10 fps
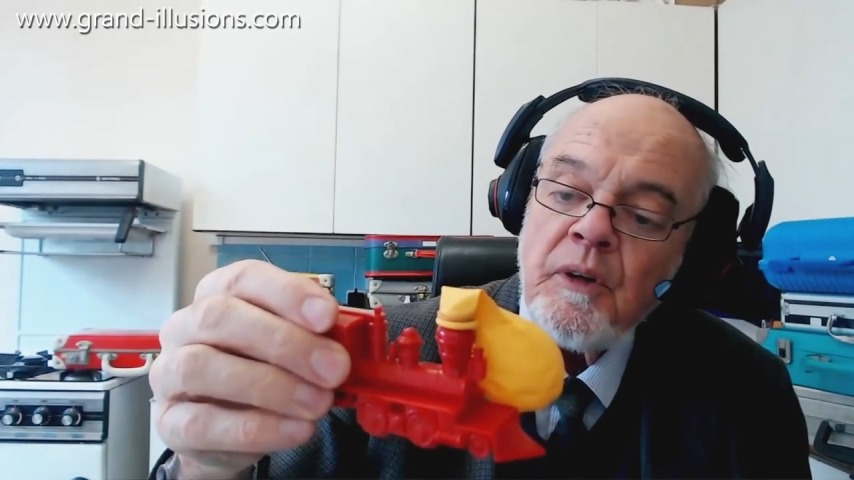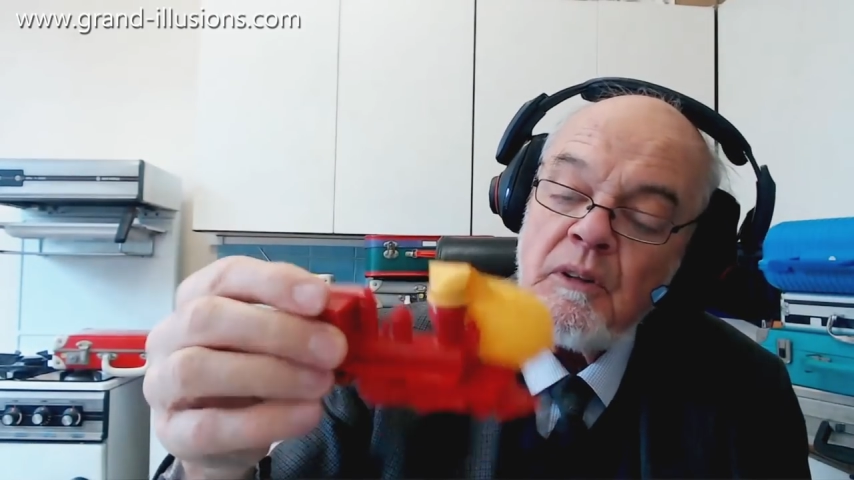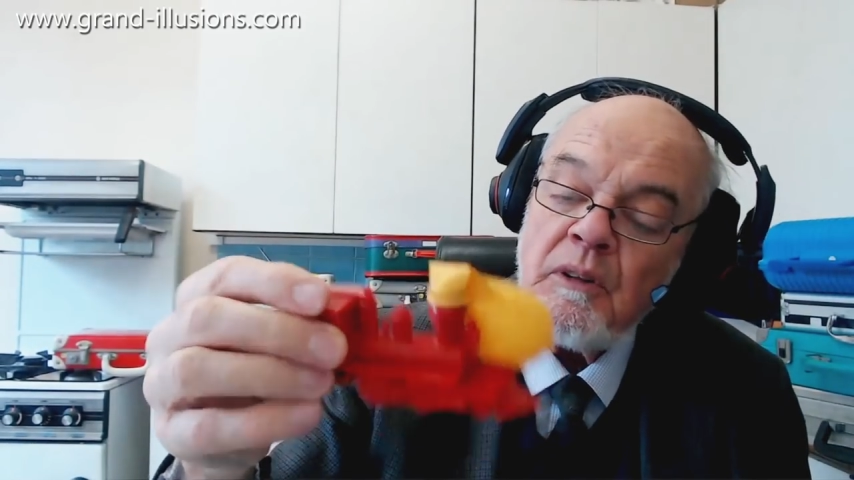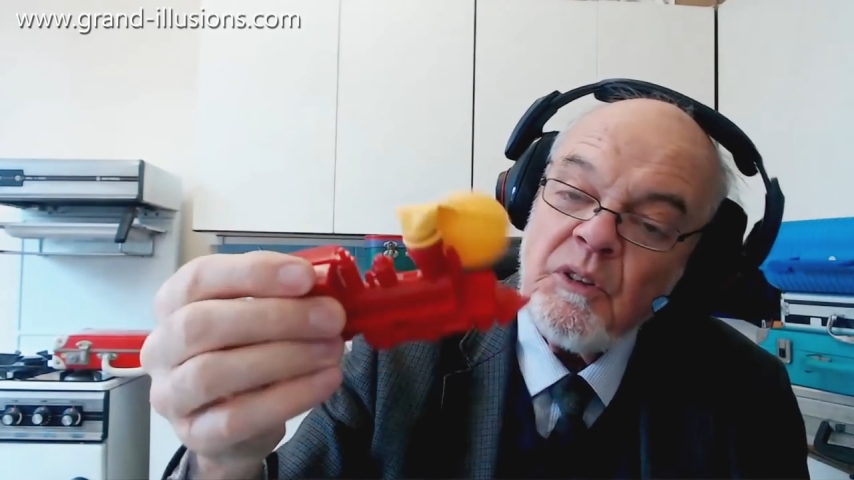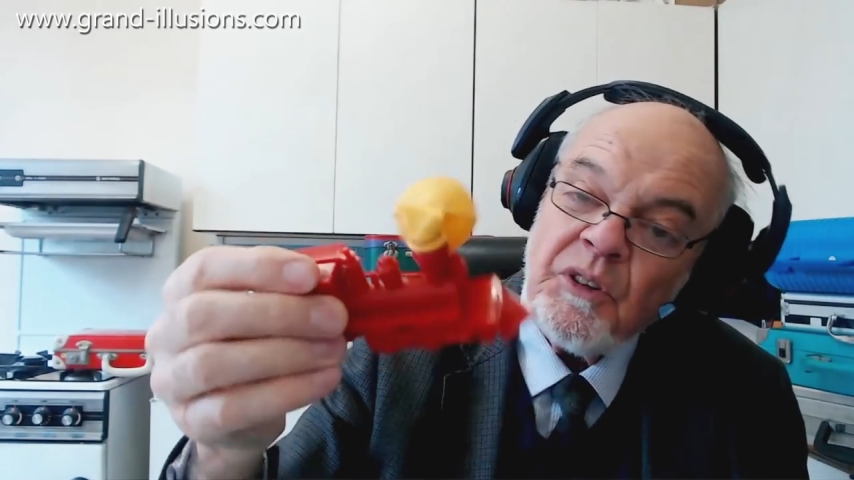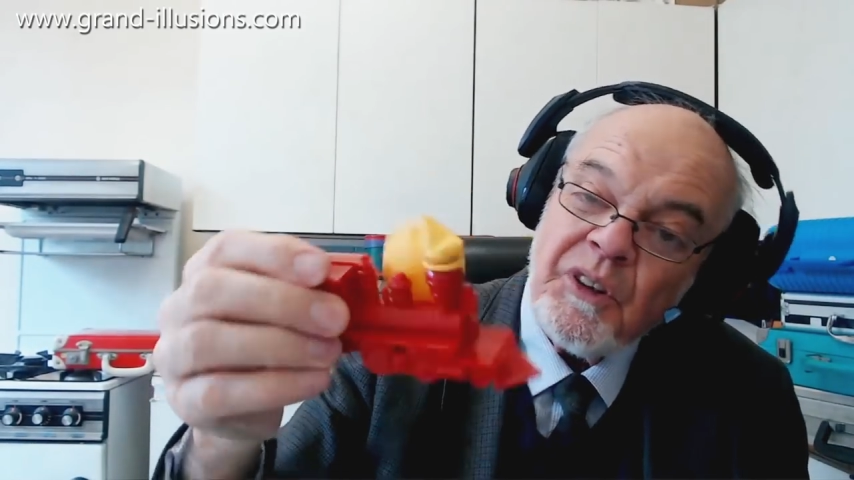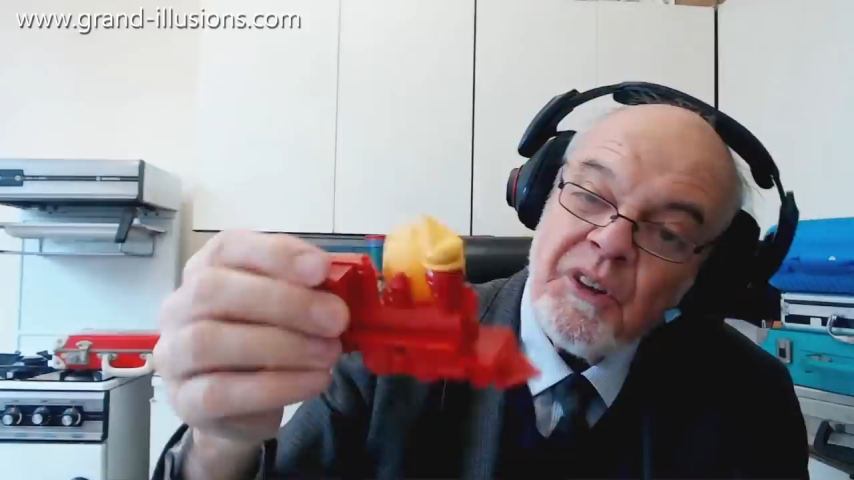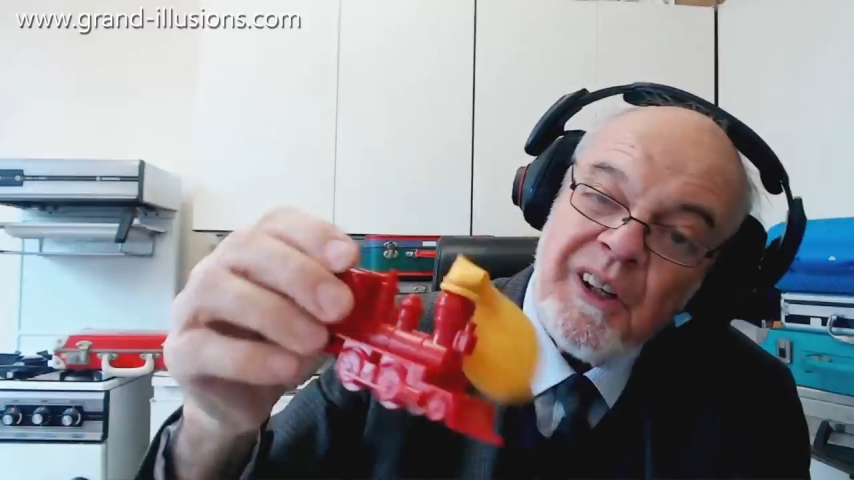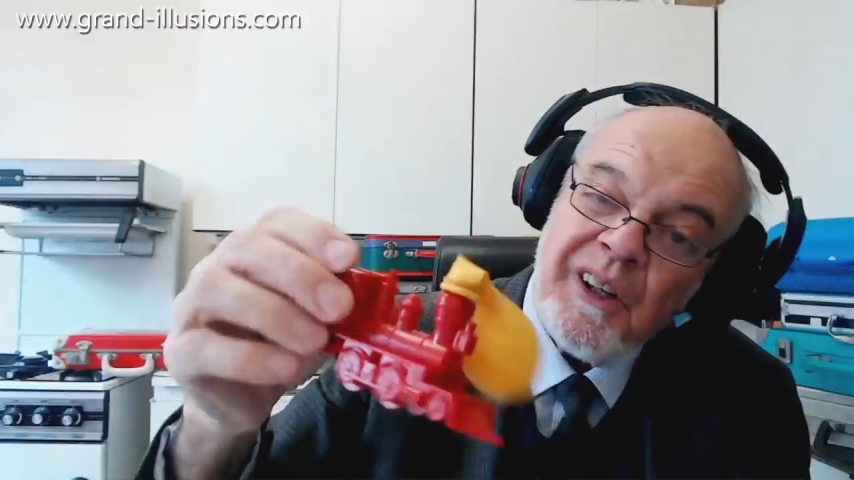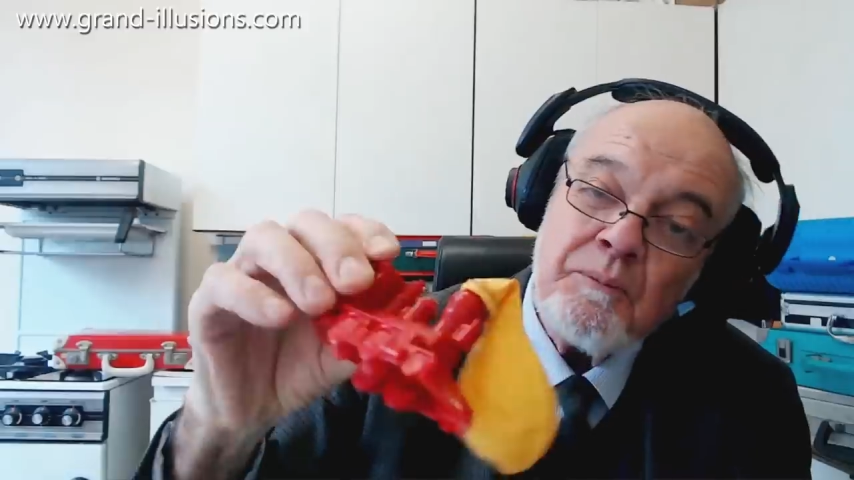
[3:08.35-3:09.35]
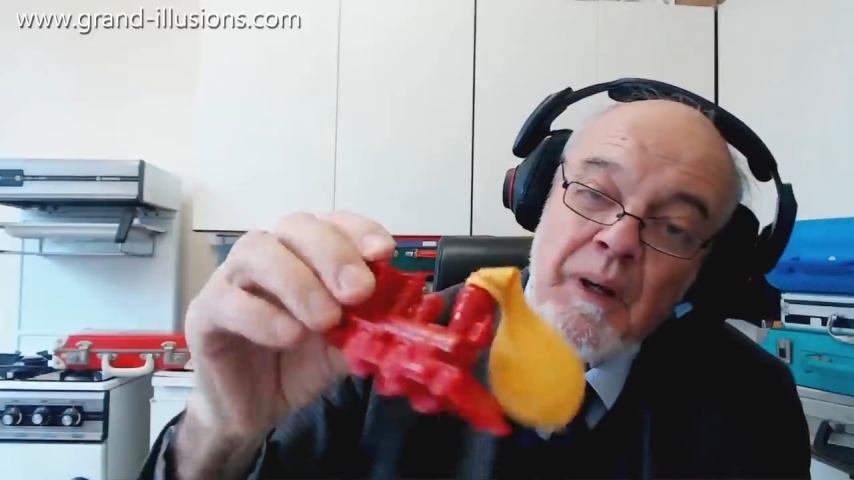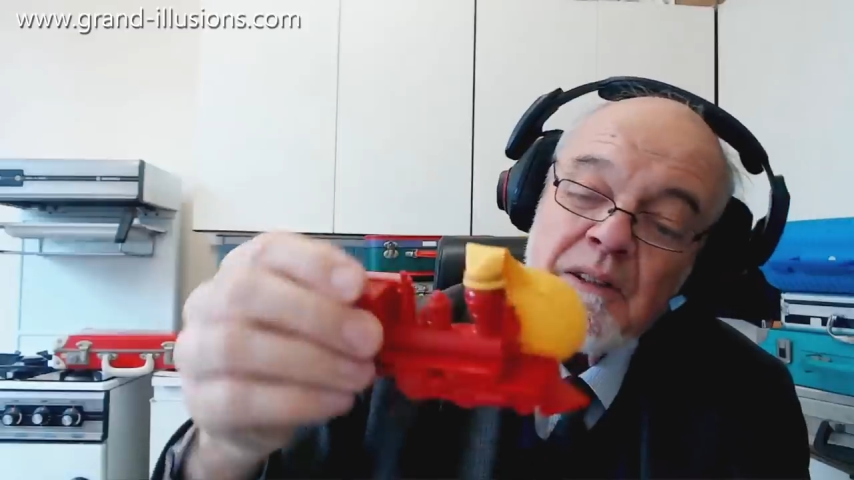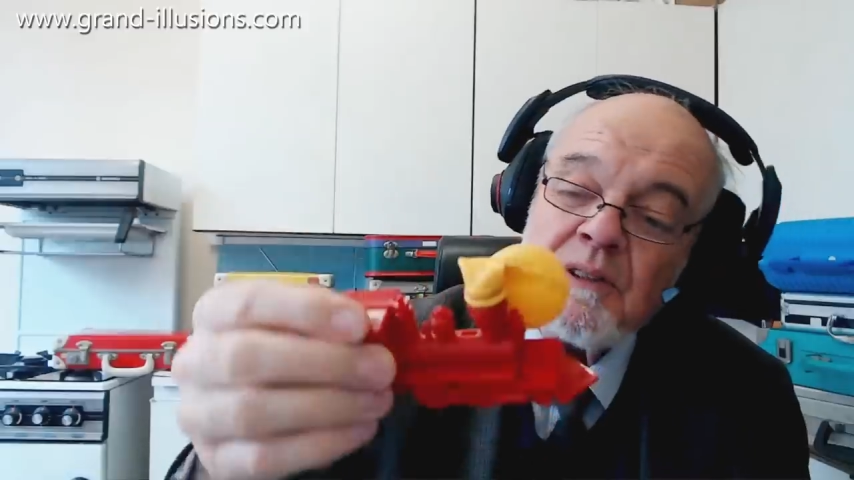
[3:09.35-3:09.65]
On the other hand, it might,